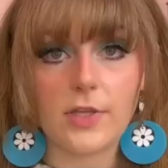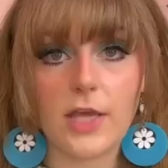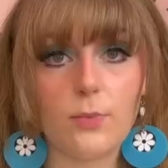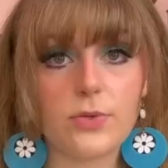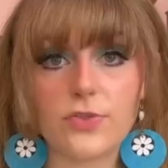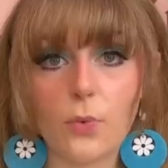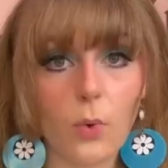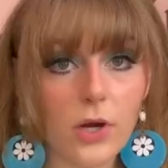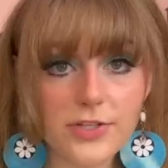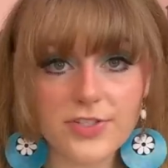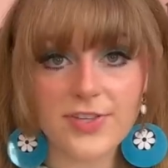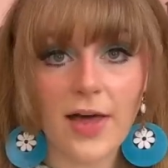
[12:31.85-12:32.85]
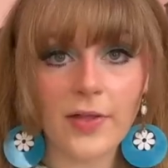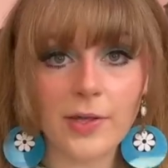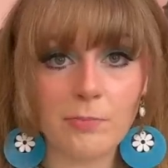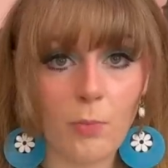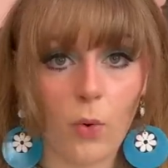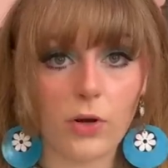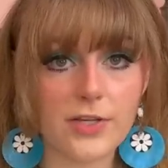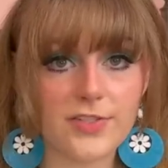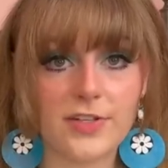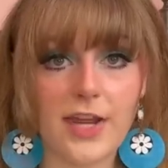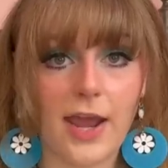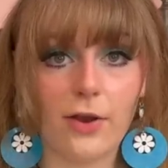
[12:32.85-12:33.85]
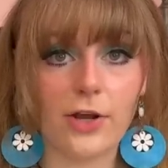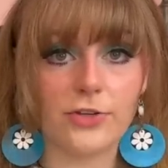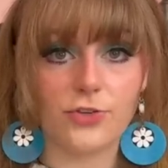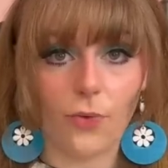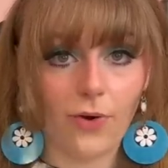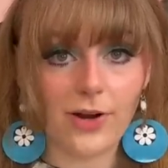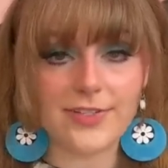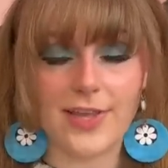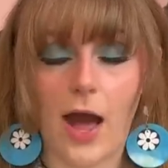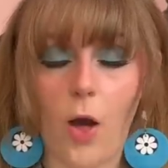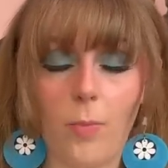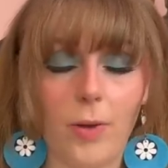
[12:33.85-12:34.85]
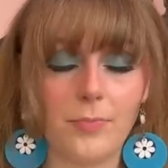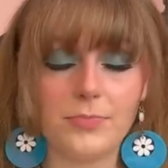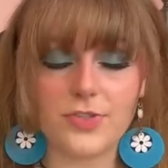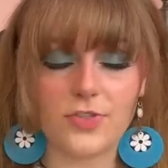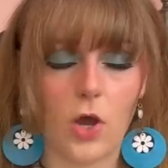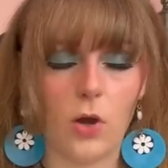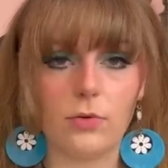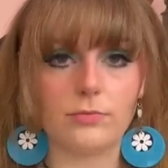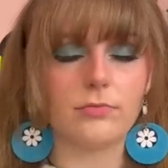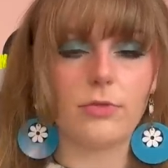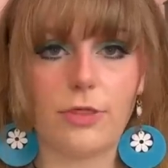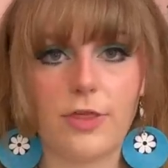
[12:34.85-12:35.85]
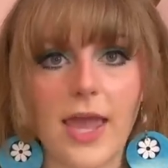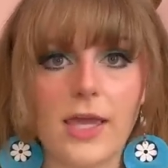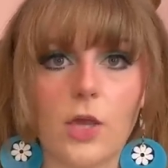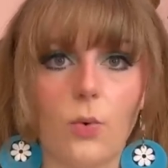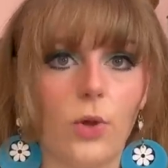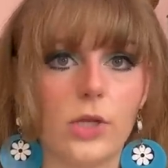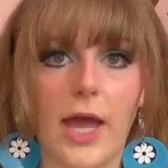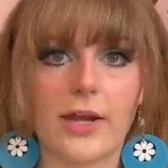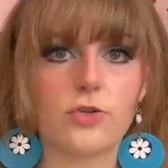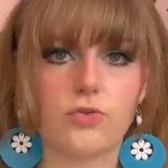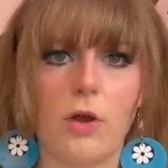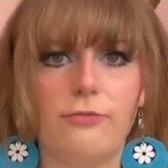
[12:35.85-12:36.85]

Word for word: It was the worst-selling Morrison-era Doors album, so thank you, Elektra,